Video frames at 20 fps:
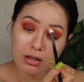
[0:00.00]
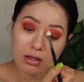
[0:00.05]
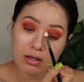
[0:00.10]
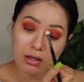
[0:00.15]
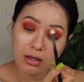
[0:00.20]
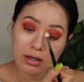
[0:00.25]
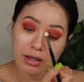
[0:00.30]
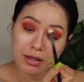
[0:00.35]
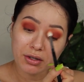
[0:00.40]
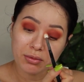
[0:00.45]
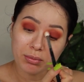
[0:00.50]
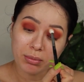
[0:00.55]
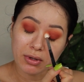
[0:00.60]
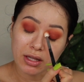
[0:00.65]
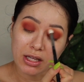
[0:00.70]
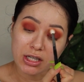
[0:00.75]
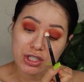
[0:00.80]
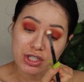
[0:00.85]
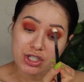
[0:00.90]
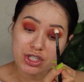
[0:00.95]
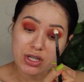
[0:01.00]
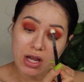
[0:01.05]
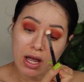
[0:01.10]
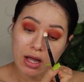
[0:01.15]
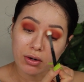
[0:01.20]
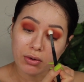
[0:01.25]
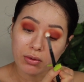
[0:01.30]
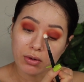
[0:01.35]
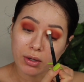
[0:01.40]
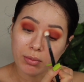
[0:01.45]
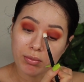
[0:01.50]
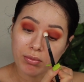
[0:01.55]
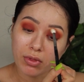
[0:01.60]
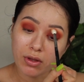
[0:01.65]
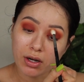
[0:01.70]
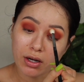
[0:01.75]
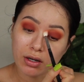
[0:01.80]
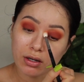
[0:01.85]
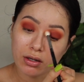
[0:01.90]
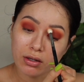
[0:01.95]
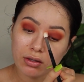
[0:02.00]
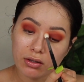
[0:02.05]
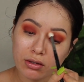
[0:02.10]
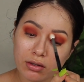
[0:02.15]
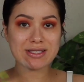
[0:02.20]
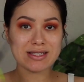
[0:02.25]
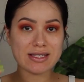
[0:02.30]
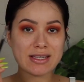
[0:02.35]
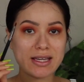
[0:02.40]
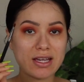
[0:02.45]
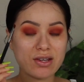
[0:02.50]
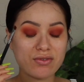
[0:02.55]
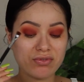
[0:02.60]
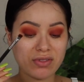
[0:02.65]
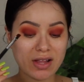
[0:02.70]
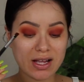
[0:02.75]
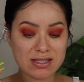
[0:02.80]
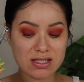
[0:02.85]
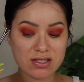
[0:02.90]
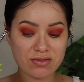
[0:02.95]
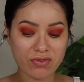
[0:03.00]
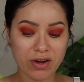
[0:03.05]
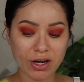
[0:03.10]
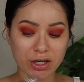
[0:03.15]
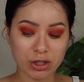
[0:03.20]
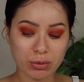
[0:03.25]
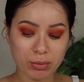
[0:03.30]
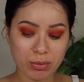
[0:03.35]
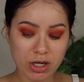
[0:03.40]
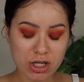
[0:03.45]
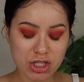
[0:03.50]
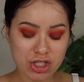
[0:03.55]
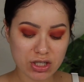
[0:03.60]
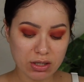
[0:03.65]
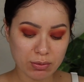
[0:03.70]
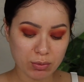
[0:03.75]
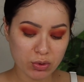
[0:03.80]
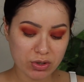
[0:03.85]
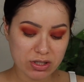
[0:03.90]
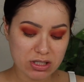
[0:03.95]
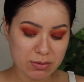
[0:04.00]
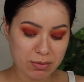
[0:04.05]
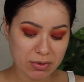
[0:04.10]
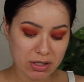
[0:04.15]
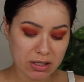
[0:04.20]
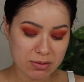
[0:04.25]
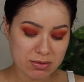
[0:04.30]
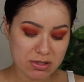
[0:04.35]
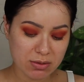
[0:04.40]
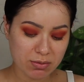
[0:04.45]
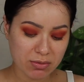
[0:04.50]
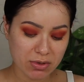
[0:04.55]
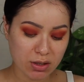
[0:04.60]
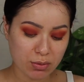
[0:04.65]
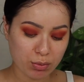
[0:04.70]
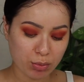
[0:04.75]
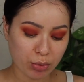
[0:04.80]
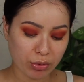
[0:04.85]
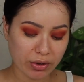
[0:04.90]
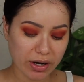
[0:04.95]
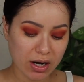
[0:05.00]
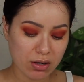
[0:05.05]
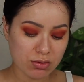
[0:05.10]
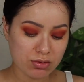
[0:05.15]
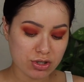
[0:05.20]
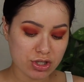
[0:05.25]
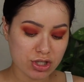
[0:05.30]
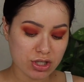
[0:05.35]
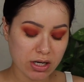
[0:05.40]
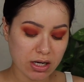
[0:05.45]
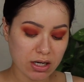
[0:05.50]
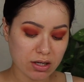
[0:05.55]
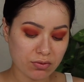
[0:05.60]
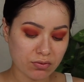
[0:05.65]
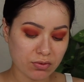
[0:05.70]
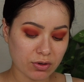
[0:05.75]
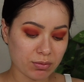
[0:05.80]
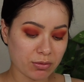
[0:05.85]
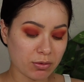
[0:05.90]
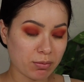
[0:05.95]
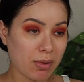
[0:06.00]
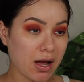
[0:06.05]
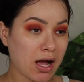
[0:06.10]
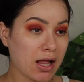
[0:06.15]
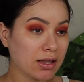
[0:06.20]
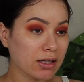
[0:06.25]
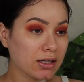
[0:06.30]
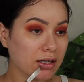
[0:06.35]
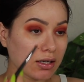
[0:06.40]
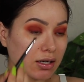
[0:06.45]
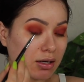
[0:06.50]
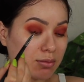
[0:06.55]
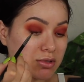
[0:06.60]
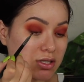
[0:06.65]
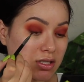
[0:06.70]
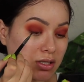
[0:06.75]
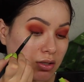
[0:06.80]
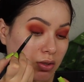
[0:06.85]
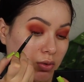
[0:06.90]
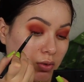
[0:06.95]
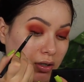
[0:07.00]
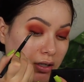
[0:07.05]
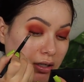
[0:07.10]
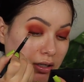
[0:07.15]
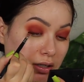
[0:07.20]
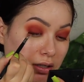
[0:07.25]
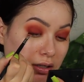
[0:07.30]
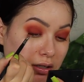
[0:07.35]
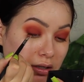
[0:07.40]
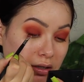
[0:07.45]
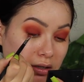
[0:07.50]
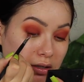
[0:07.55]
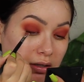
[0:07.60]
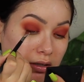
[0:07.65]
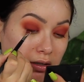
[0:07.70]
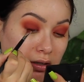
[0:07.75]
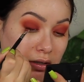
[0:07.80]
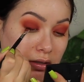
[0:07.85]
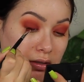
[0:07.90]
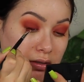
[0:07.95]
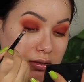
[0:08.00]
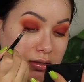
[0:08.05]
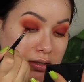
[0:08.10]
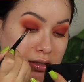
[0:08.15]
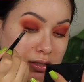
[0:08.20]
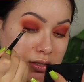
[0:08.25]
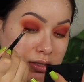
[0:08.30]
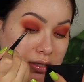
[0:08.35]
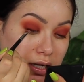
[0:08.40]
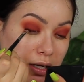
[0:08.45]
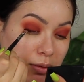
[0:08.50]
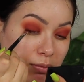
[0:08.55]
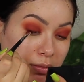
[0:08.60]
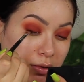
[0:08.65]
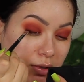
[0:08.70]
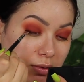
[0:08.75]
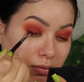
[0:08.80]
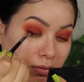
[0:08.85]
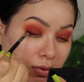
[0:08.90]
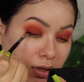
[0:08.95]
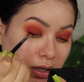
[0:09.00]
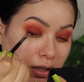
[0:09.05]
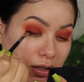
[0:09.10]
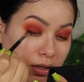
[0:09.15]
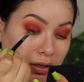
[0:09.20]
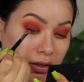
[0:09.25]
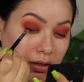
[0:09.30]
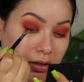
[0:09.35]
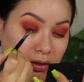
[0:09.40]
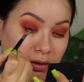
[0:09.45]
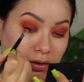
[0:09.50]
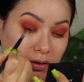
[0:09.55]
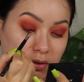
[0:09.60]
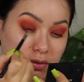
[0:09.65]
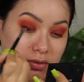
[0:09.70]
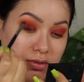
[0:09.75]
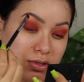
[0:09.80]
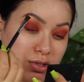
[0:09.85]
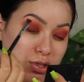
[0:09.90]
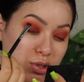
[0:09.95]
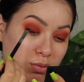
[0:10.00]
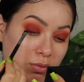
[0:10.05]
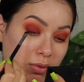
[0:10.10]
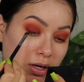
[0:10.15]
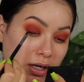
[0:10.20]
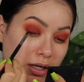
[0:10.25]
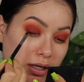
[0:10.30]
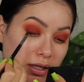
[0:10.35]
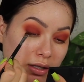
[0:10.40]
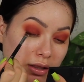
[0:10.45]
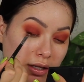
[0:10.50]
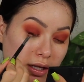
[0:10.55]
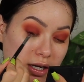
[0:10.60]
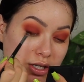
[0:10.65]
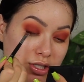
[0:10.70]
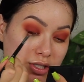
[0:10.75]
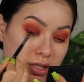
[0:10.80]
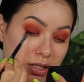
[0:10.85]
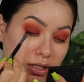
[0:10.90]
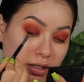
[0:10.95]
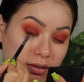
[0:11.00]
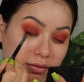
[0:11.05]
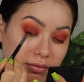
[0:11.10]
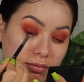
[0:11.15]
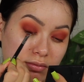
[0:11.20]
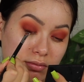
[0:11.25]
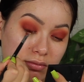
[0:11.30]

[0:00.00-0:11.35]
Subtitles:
and kind of blend shadow up there. I'm going to take a flat definer brush and I'm going to pick up some of the brown shade from the palette and I'm just going to go ahead and stamp it right here close to my lash line.